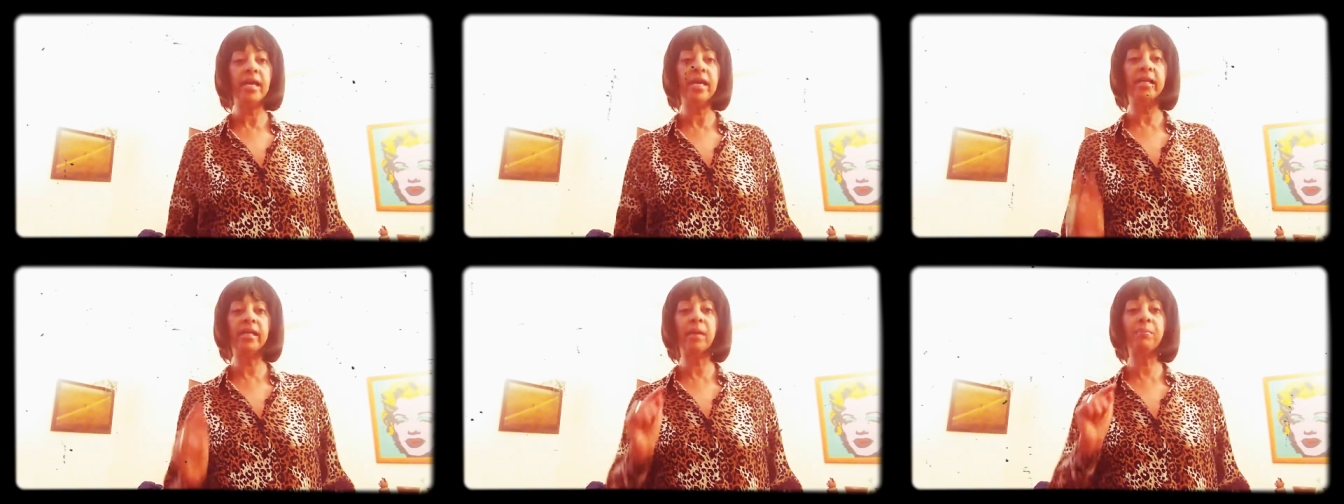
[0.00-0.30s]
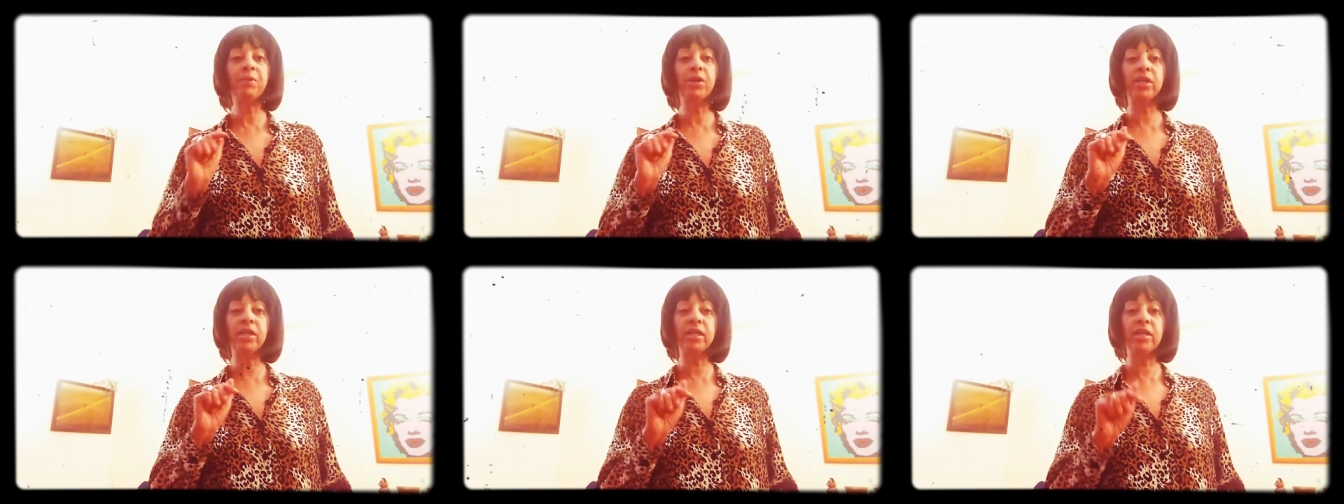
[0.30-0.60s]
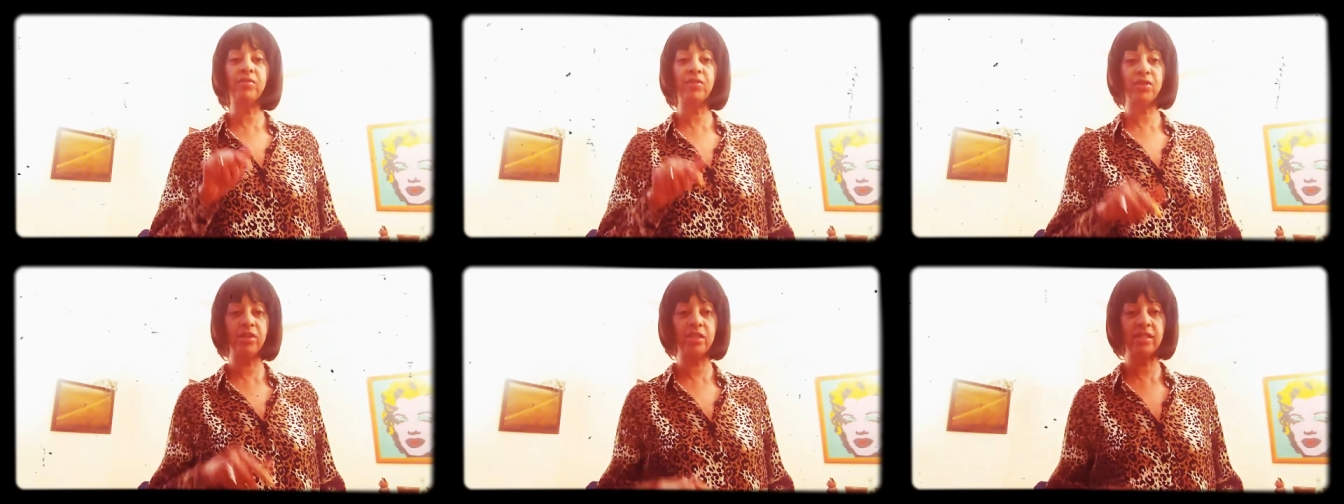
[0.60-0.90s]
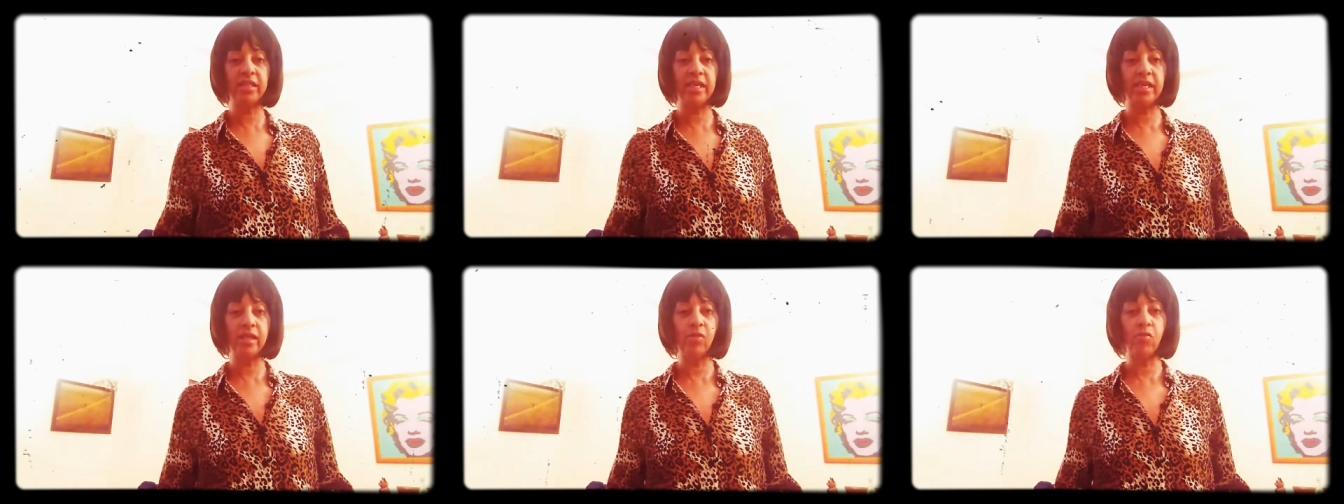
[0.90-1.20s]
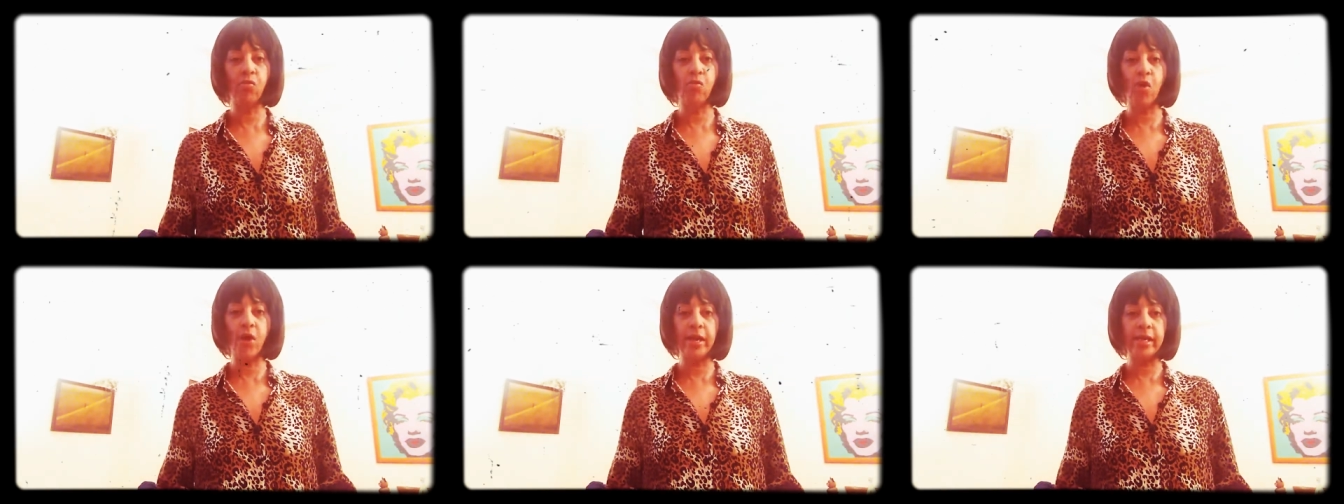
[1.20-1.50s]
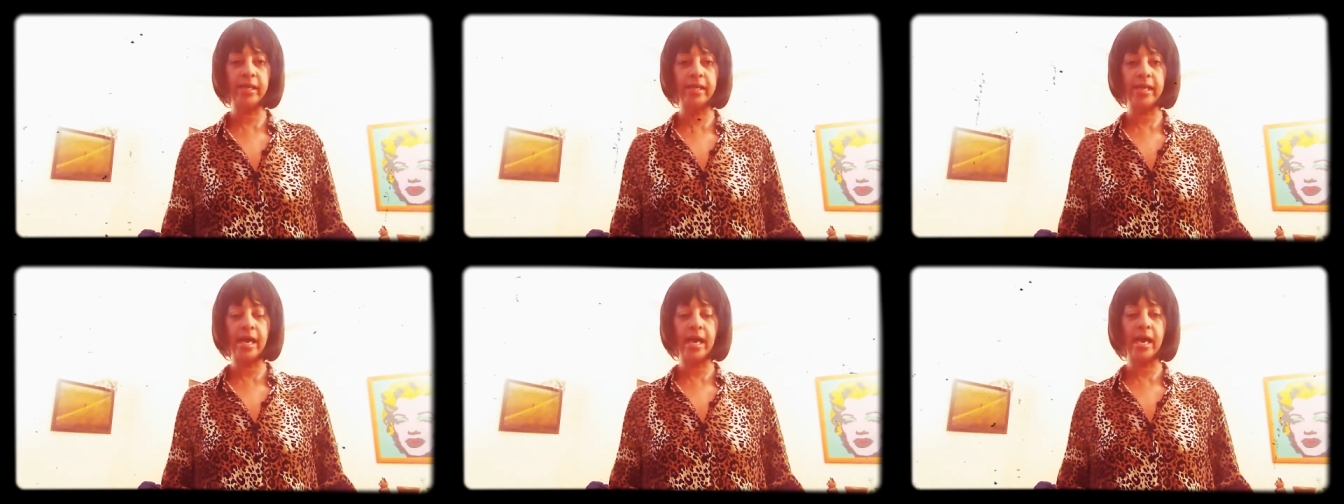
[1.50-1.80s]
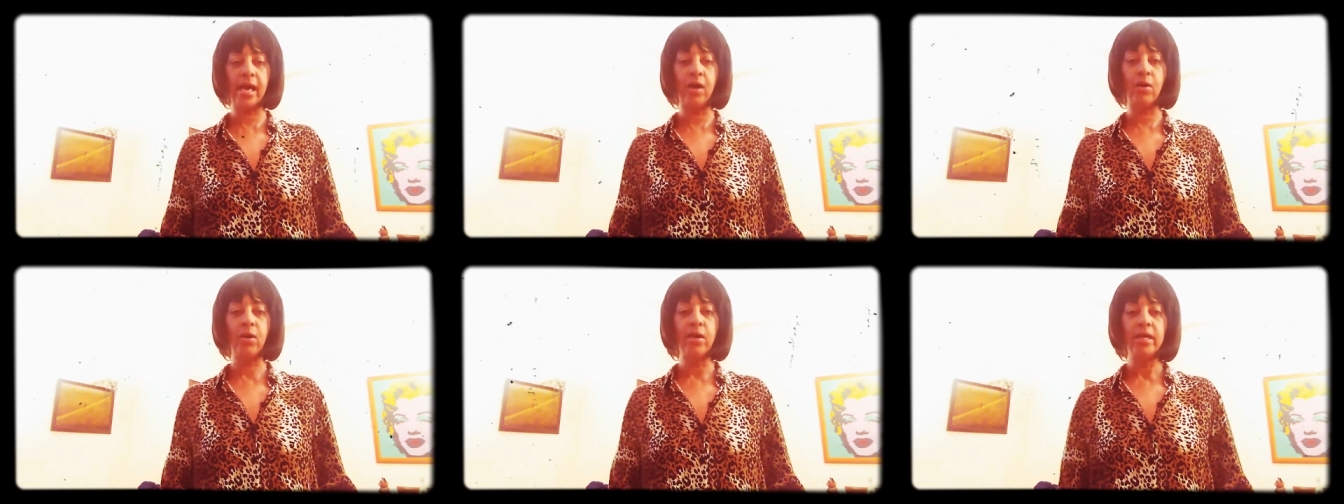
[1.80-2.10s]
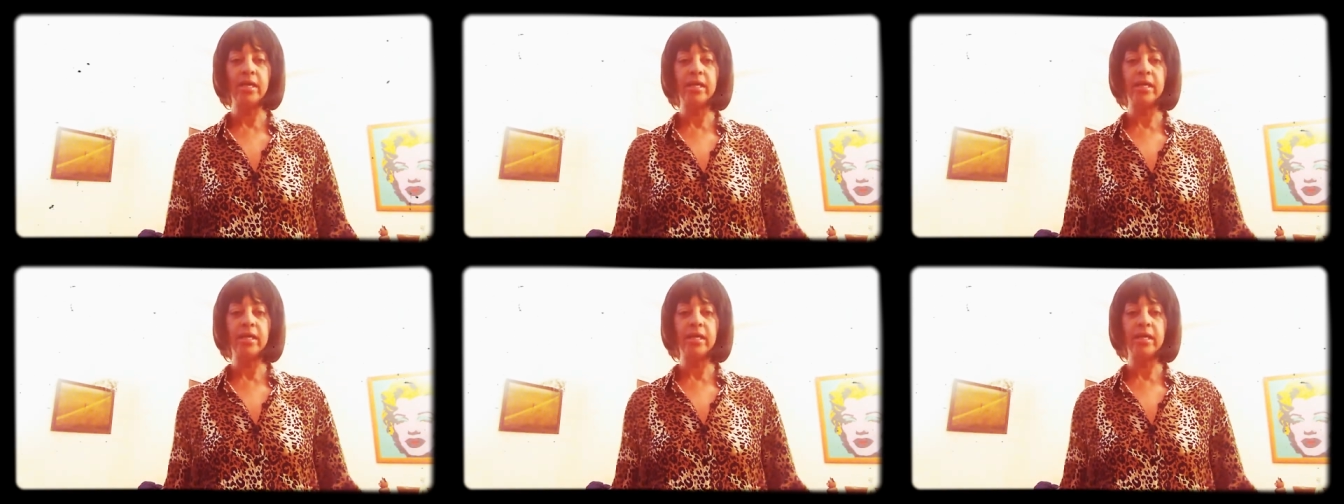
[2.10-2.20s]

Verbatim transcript: and I'm going to give you the deal right now.